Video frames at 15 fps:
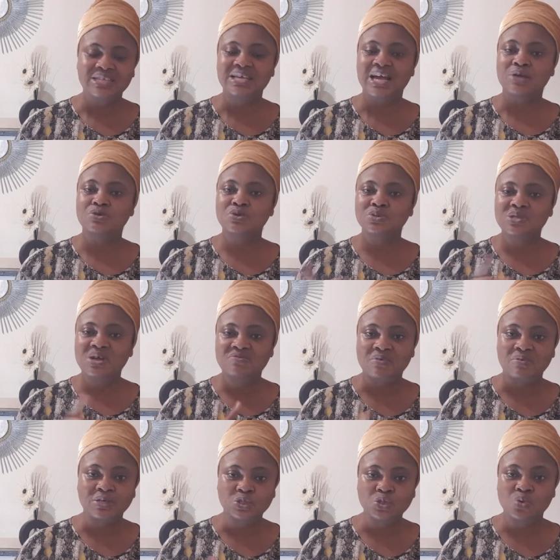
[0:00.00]
the accuser of
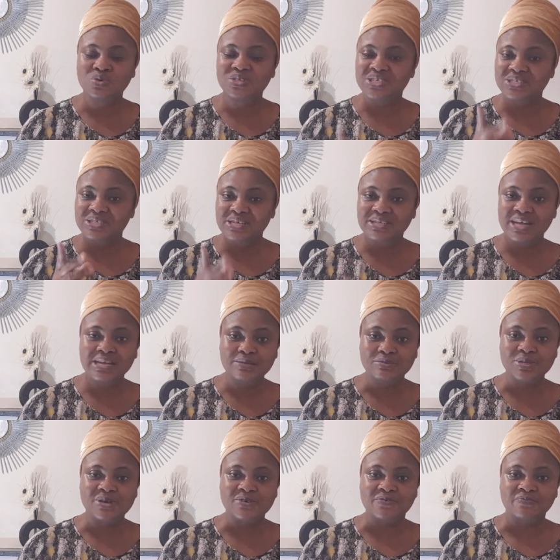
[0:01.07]
our soul, which is Satan
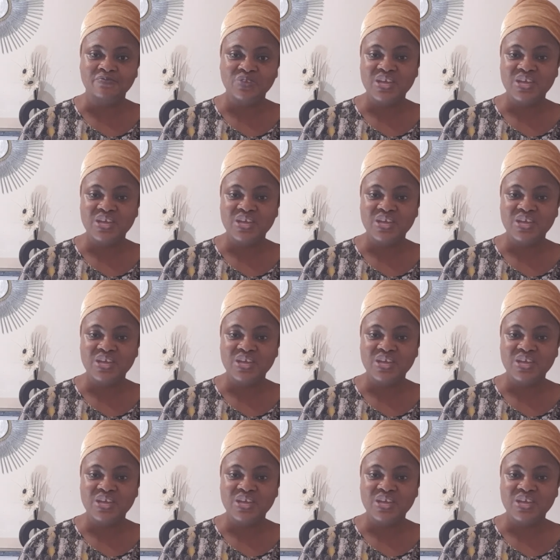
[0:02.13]
himself,